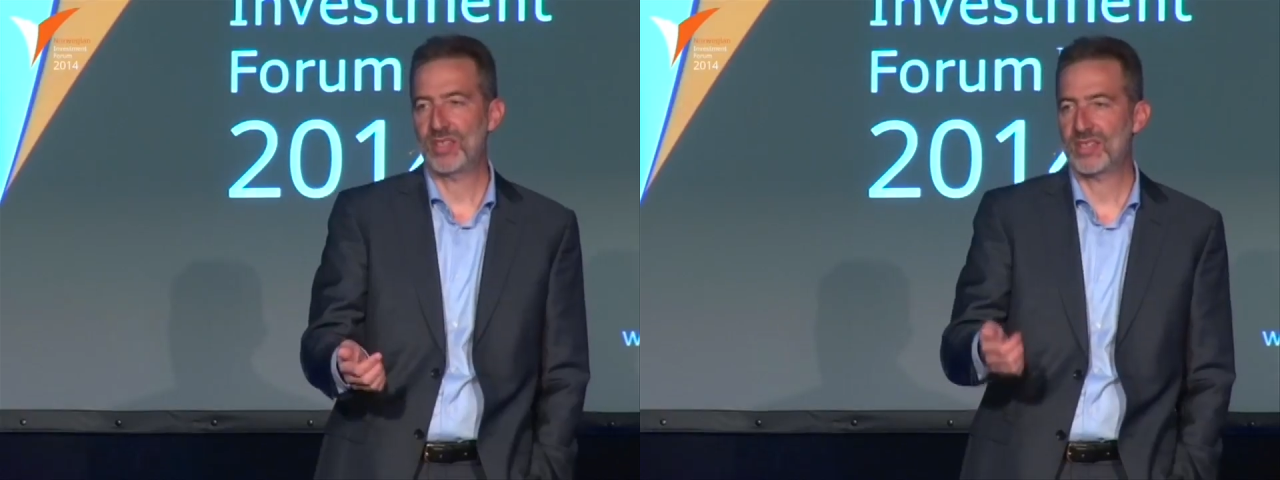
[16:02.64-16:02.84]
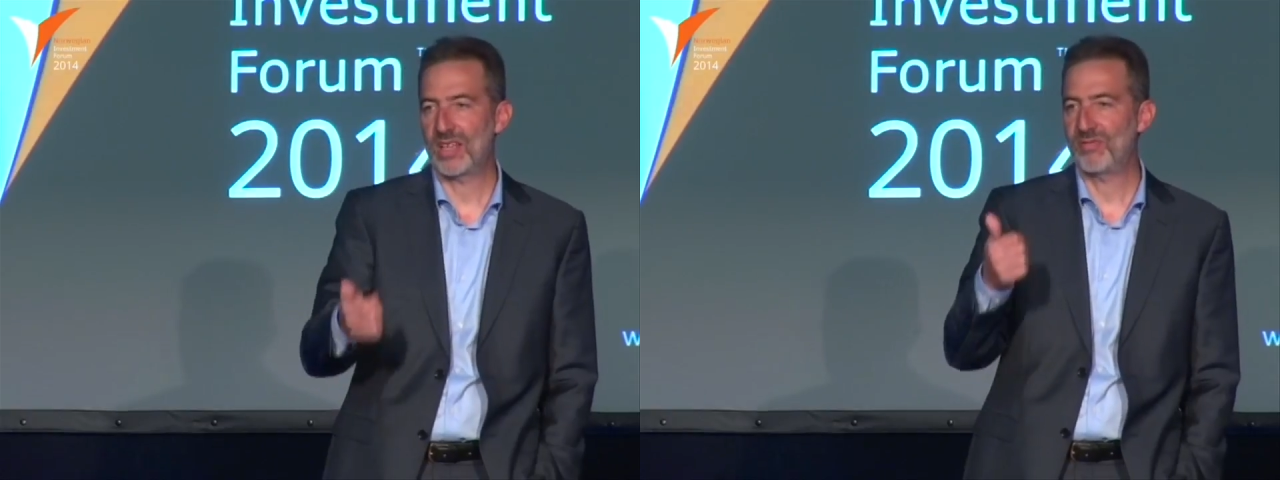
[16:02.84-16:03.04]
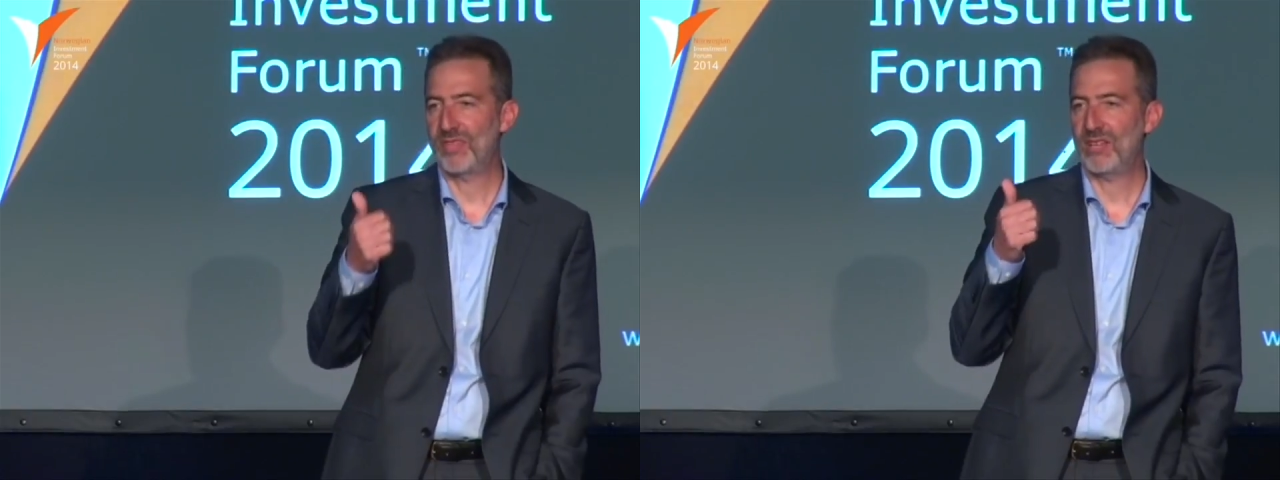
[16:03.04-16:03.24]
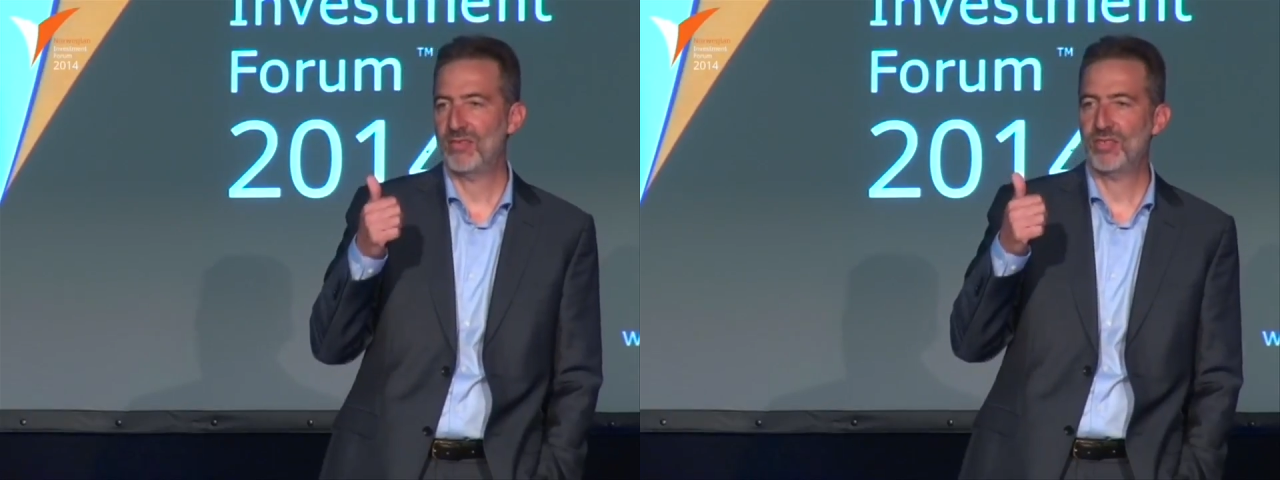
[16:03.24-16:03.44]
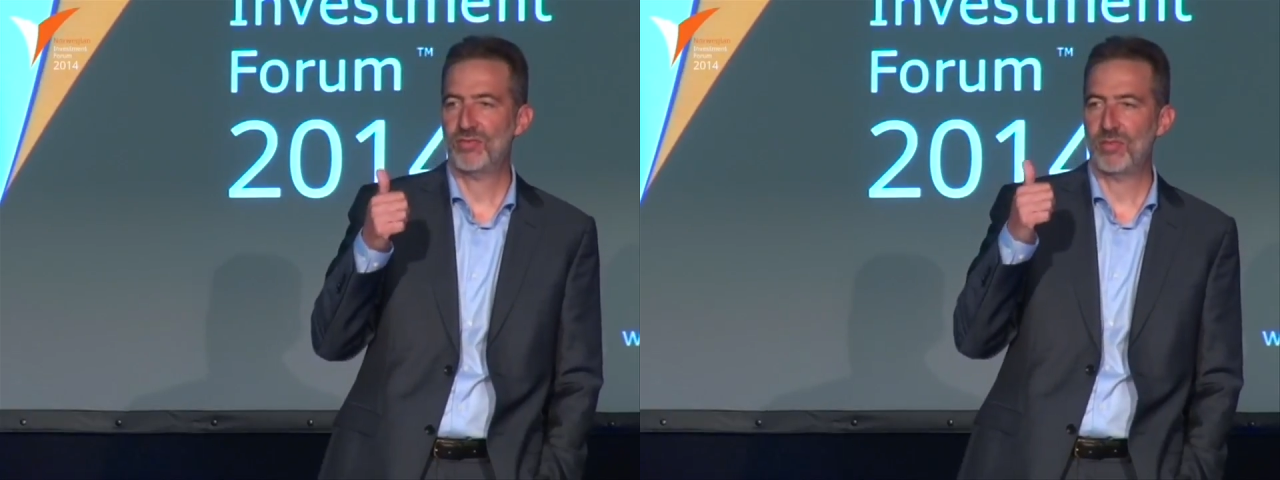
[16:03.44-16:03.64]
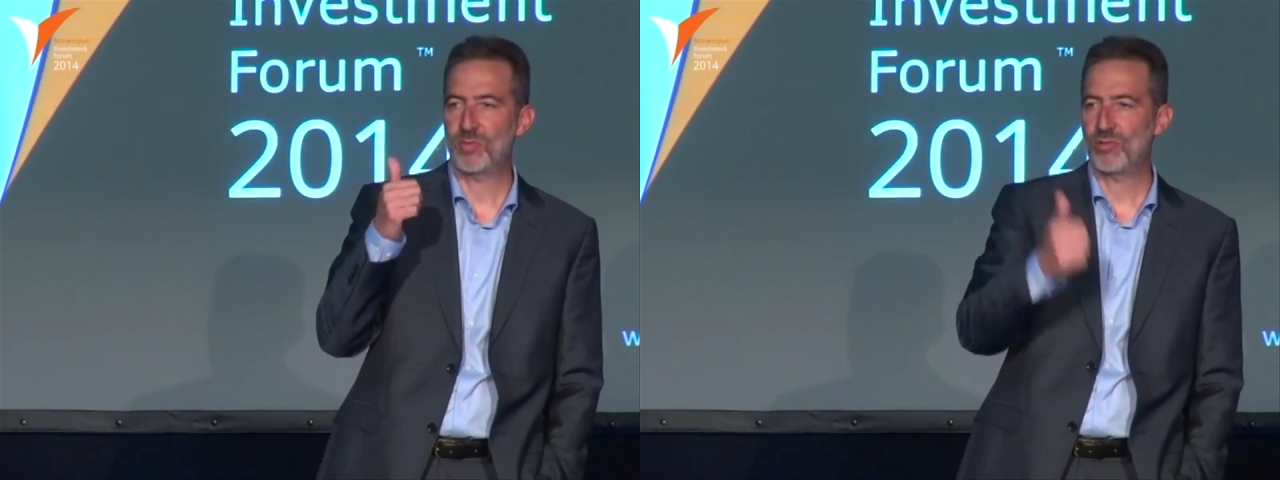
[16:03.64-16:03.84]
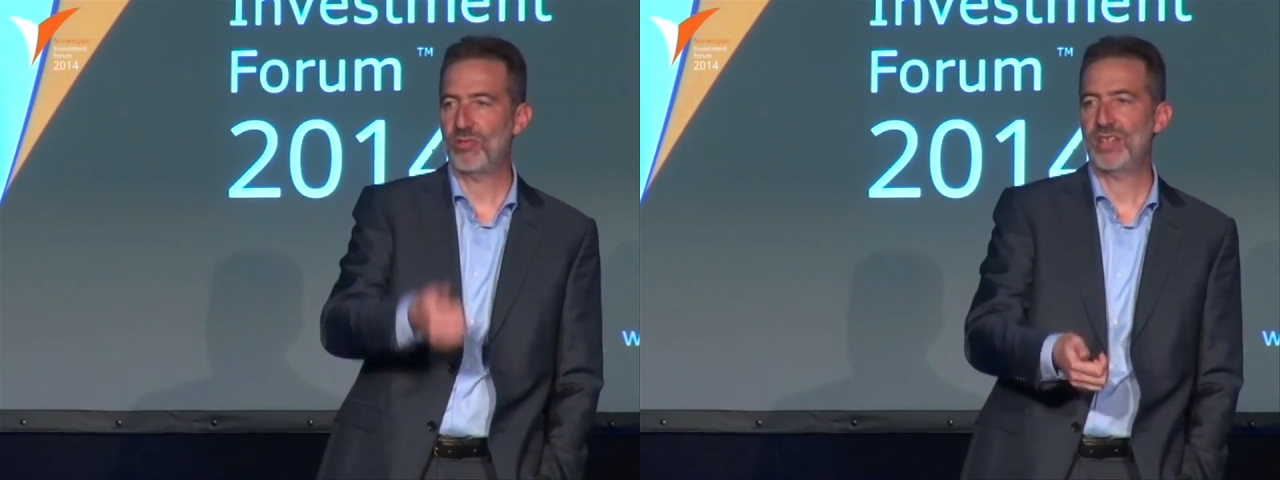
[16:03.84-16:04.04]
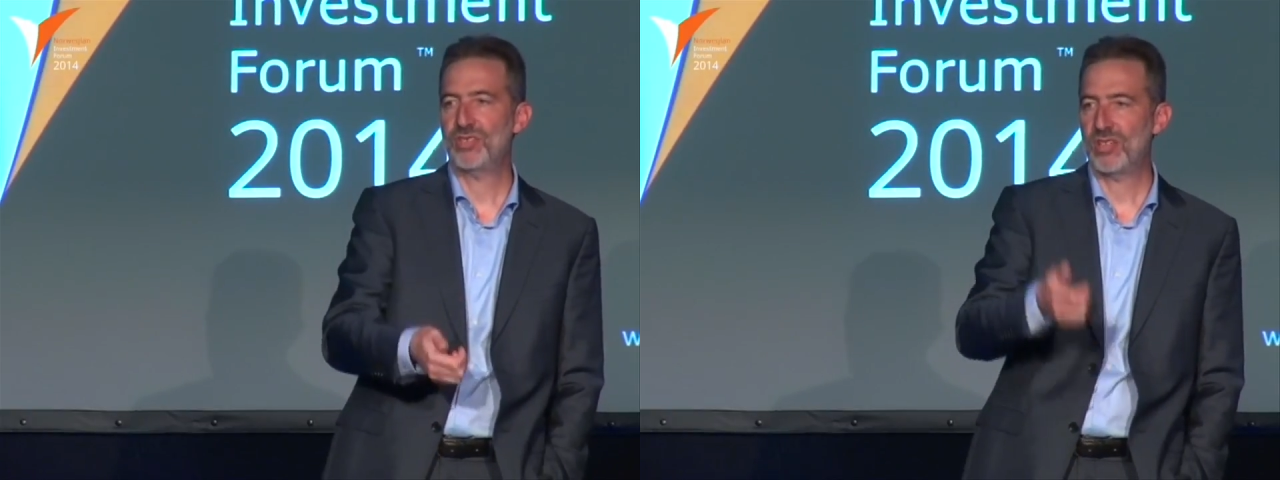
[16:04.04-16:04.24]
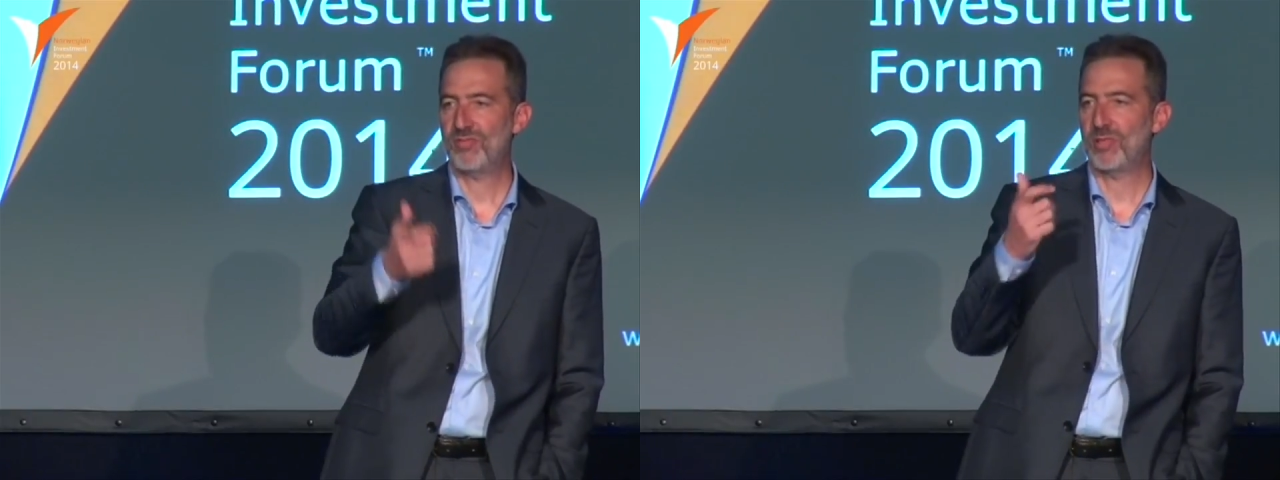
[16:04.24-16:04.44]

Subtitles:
that's got founders from Croatia,